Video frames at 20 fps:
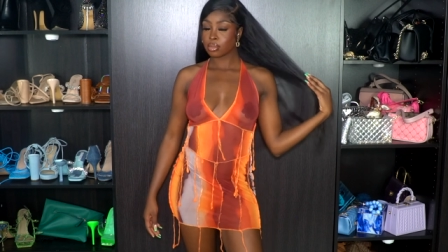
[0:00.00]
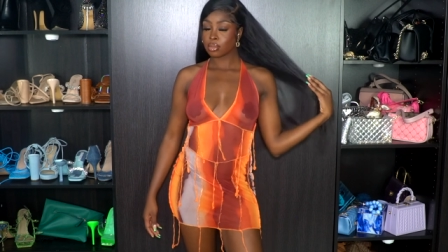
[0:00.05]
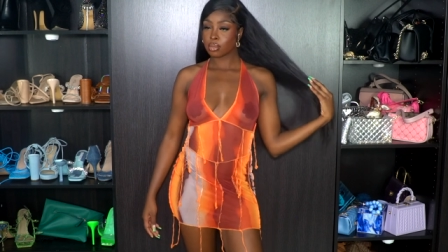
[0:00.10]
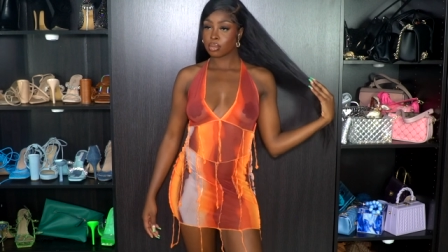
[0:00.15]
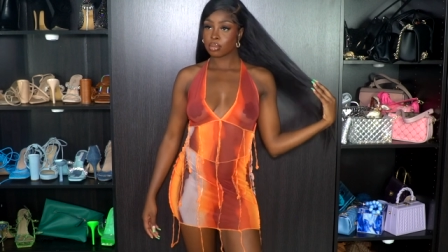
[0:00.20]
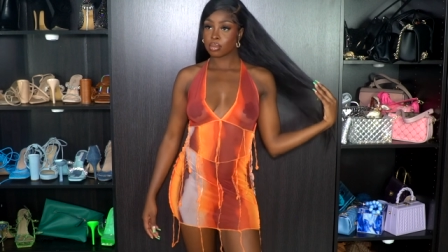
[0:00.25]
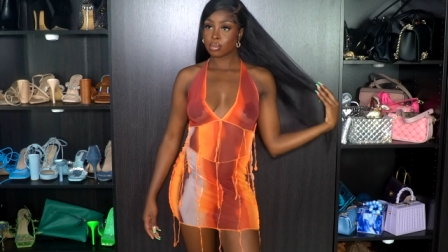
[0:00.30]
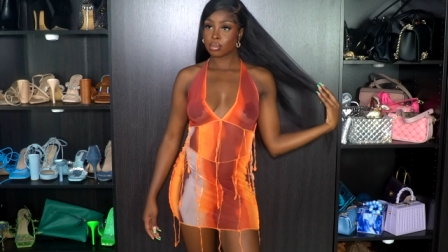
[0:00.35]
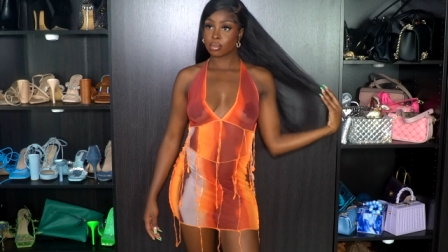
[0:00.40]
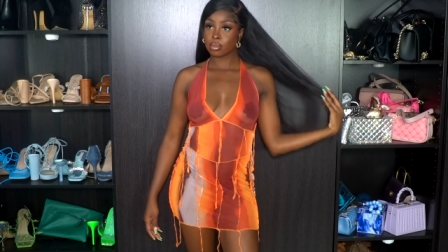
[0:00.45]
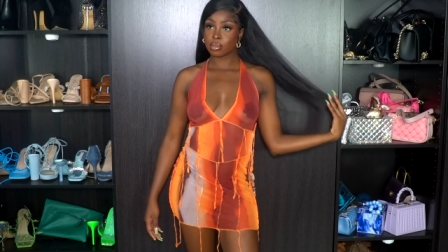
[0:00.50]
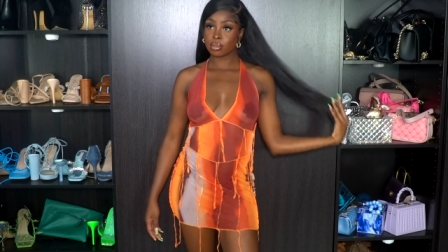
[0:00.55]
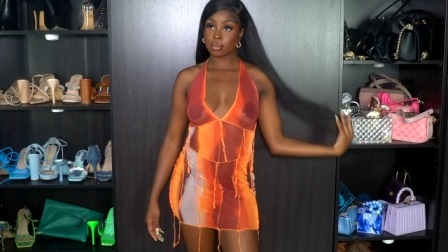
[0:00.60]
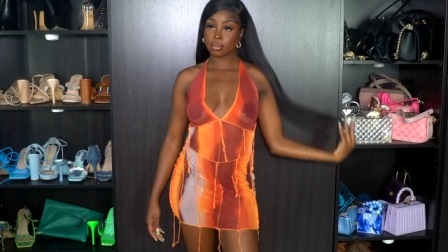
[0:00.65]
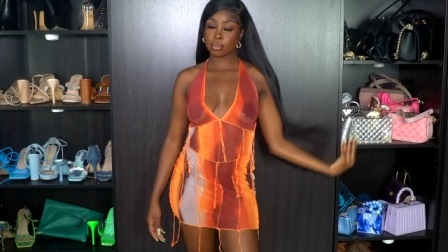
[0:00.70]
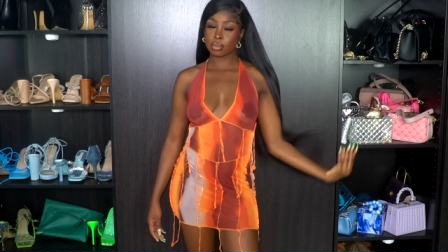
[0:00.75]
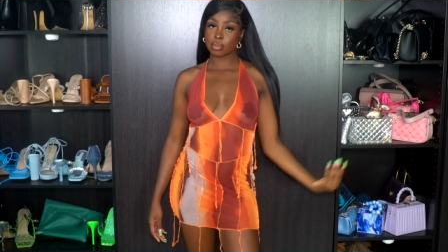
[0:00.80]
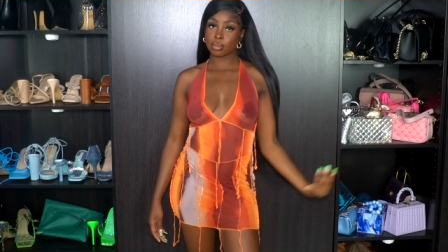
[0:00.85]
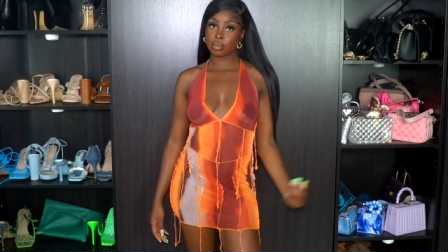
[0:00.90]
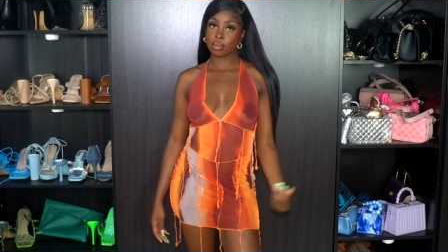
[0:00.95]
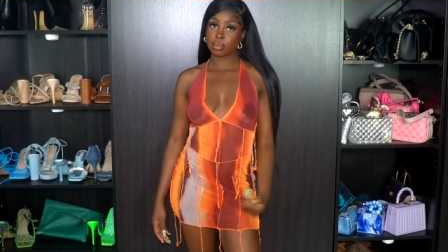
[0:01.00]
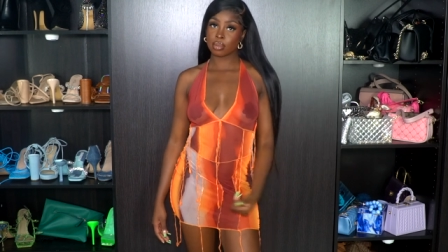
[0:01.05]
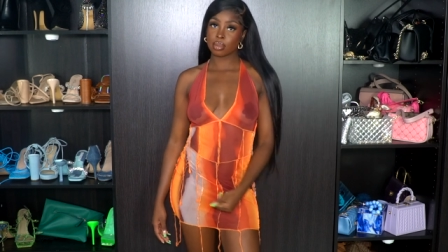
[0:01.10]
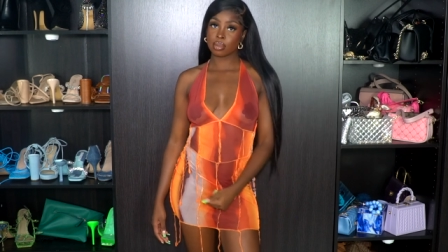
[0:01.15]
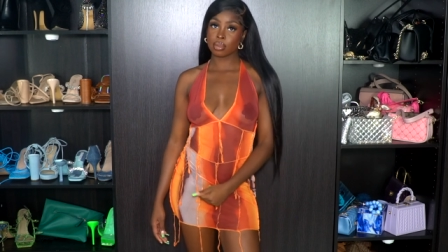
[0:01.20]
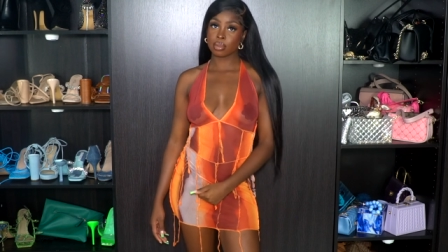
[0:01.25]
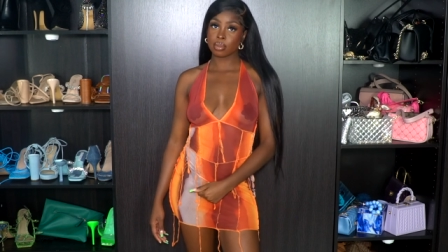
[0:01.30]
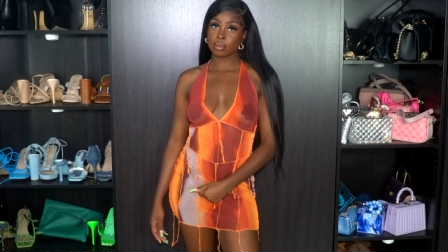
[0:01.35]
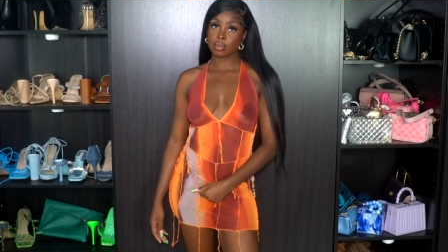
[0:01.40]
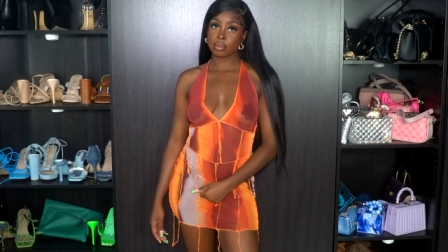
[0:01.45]
I love the pattern. I
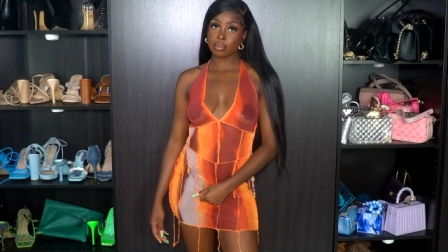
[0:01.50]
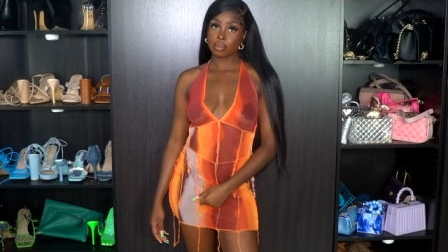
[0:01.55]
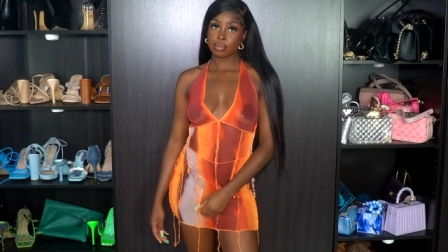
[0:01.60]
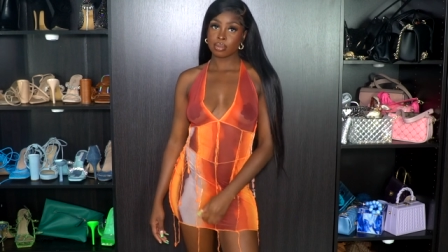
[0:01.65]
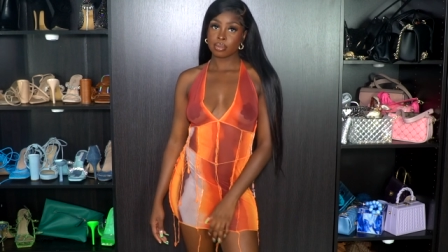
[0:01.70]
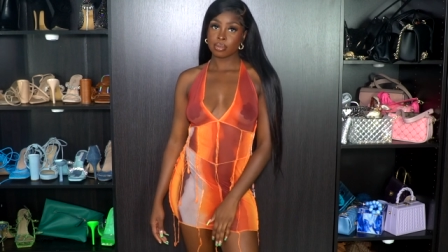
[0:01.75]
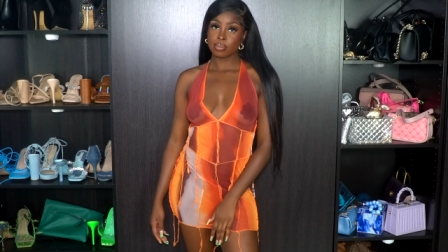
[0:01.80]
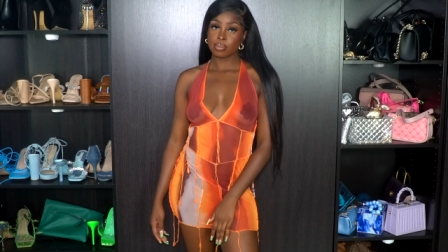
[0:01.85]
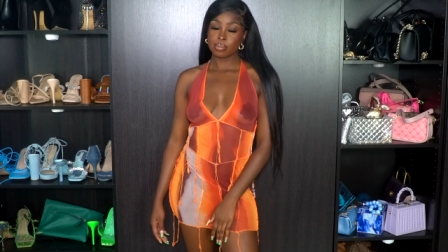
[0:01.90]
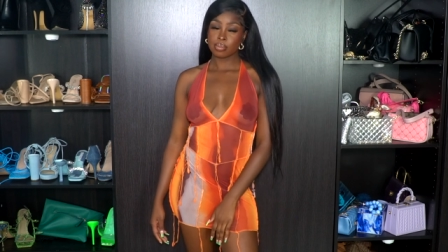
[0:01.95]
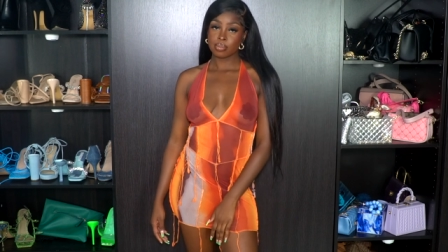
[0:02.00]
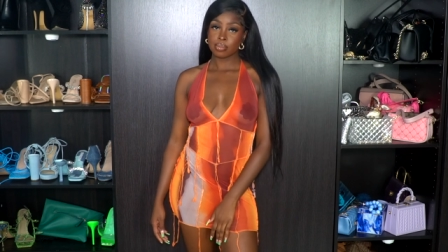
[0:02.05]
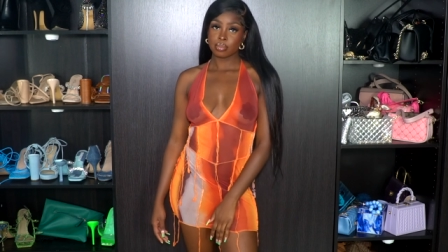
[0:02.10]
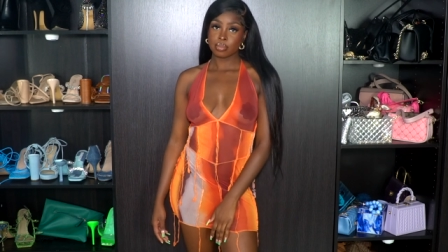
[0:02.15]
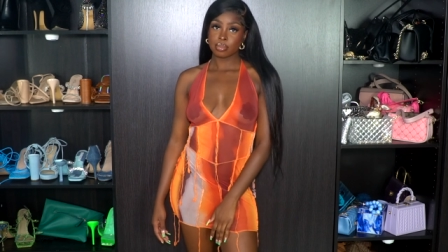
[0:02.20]
love all that.